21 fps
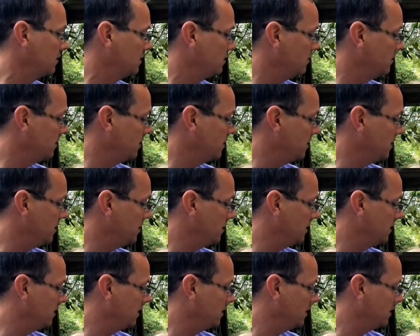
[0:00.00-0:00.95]
Go ahead.
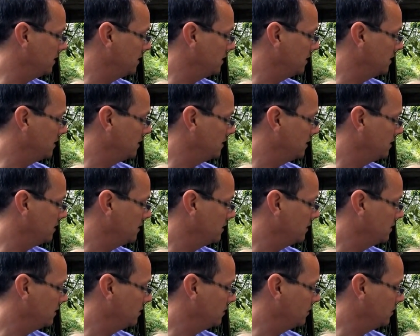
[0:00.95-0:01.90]

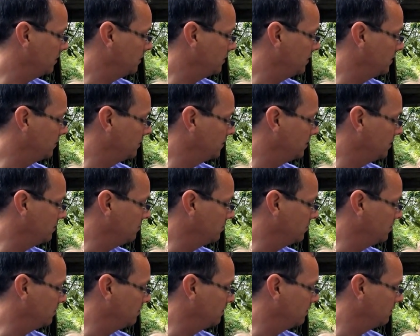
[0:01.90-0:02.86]
315,
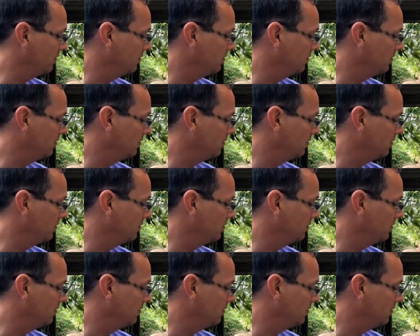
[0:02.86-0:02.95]
well.